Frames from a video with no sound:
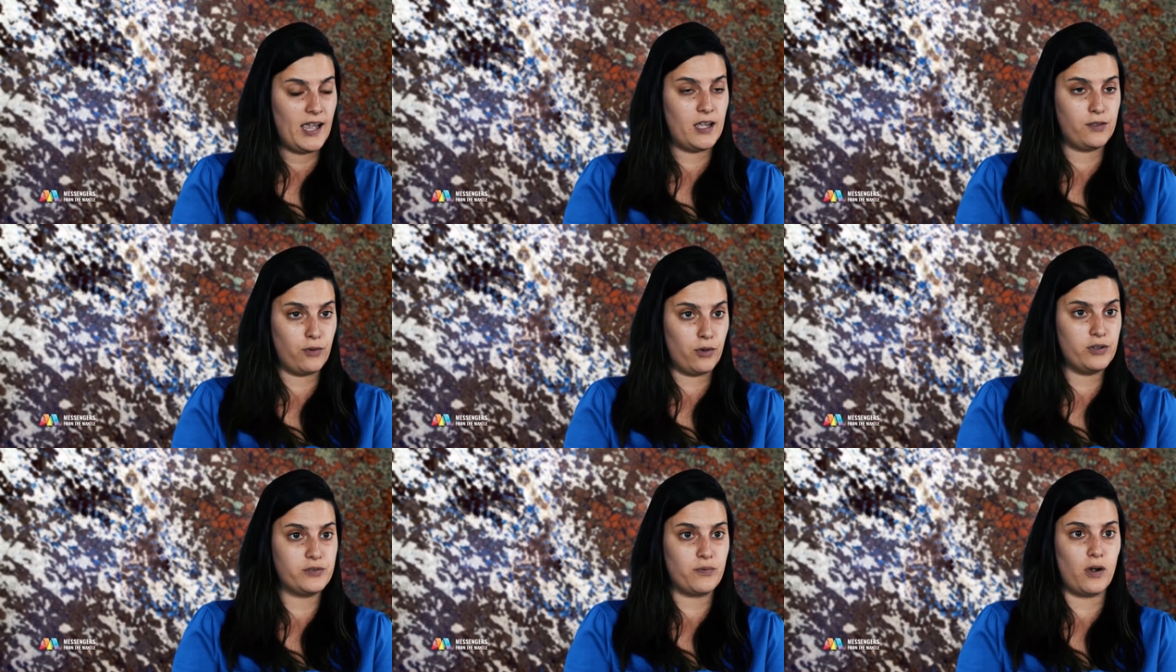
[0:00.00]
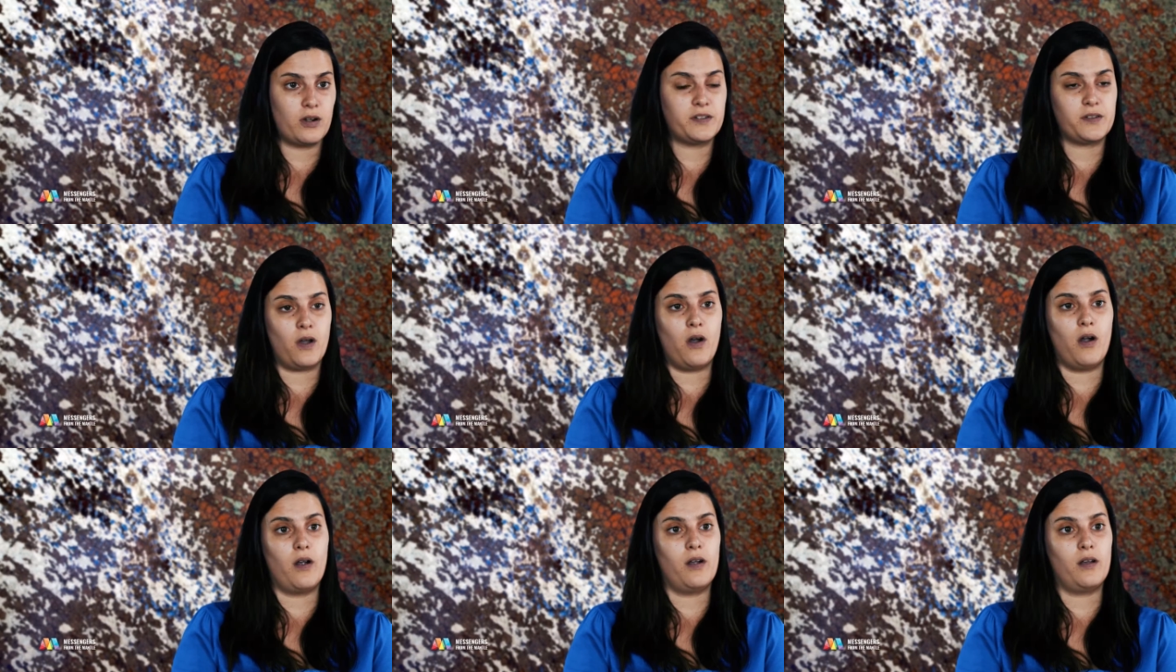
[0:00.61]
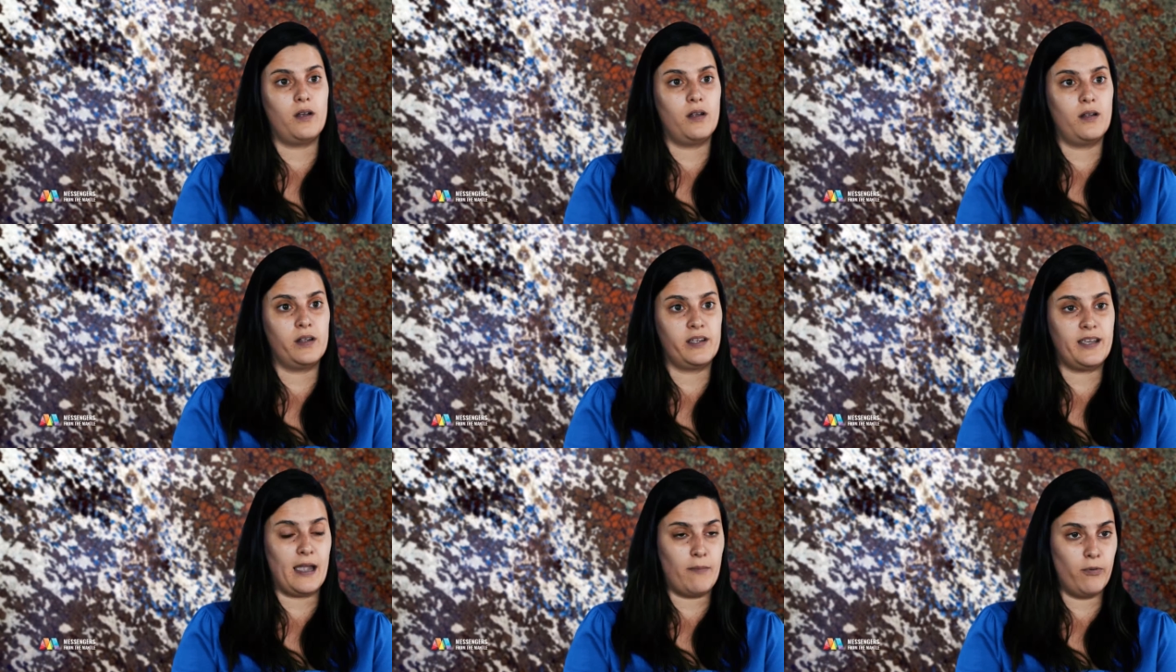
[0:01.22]
And those rocks are
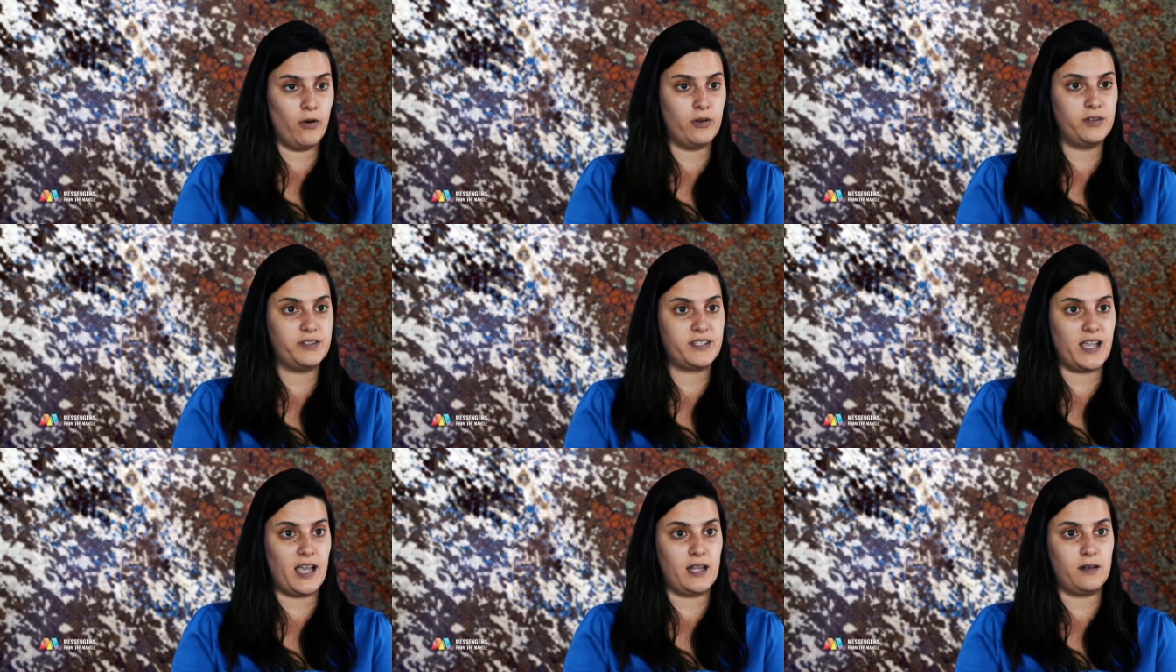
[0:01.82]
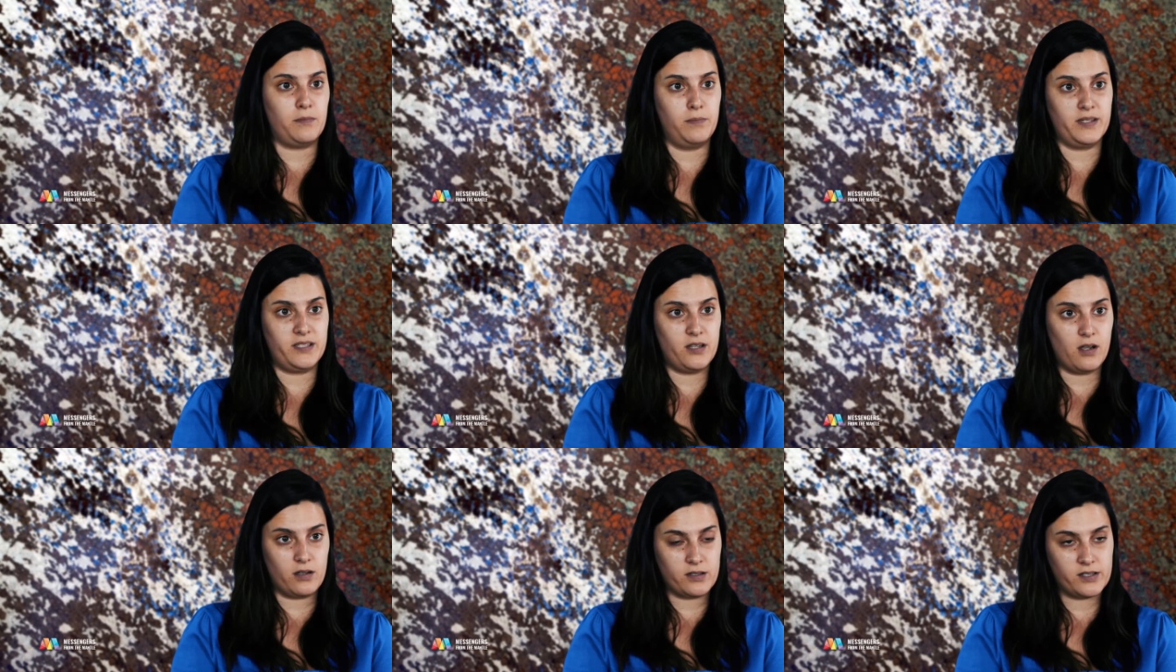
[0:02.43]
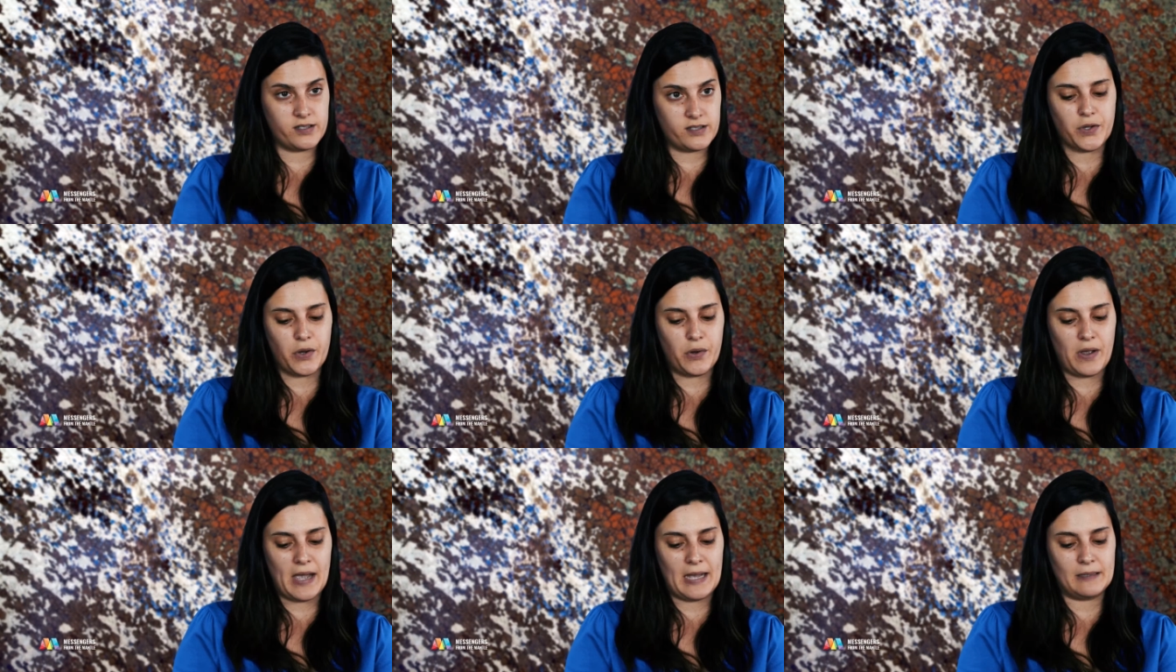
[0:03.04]
gabbros and basalts.
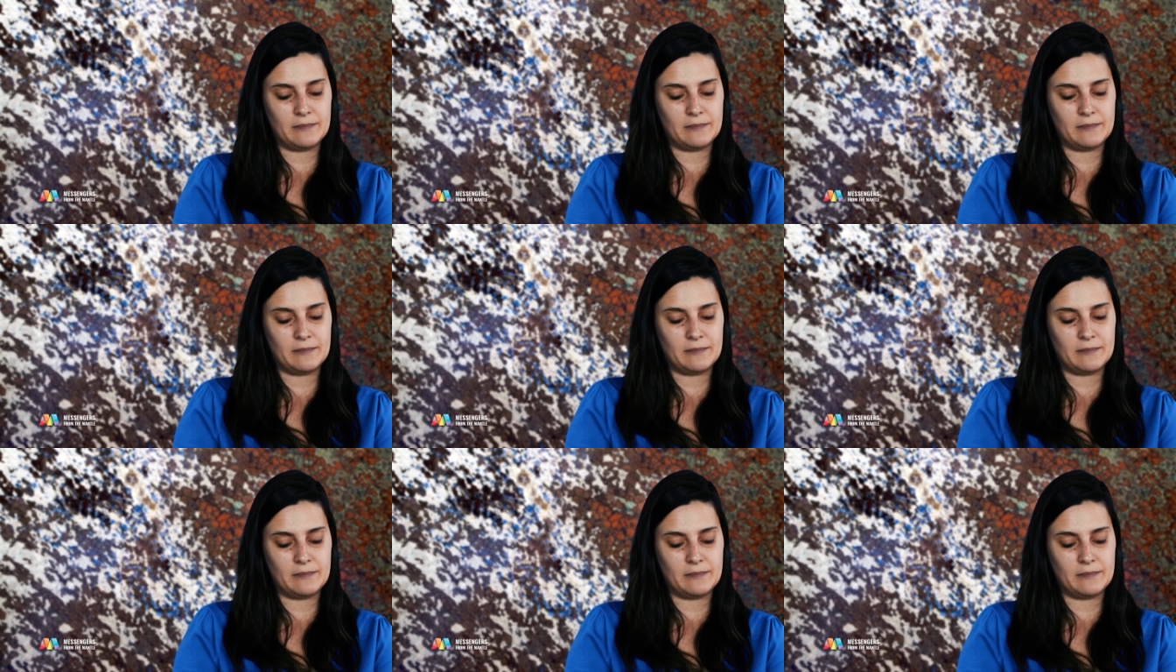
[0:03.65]
So